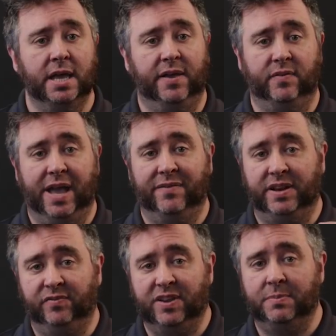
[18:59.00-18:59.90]
If you have
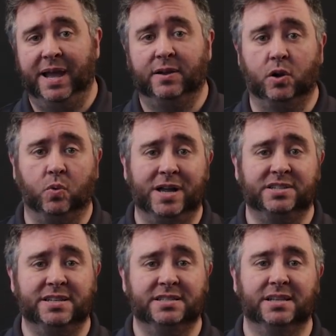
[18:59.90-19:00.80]
any feedback or
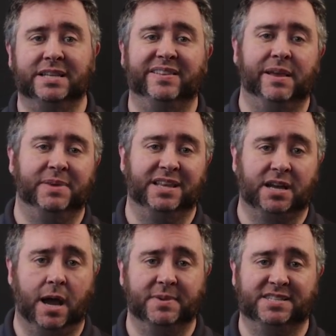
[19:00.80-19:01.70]
questions, leave them in the
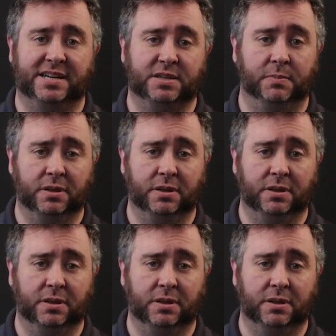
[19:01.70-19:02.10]
comment section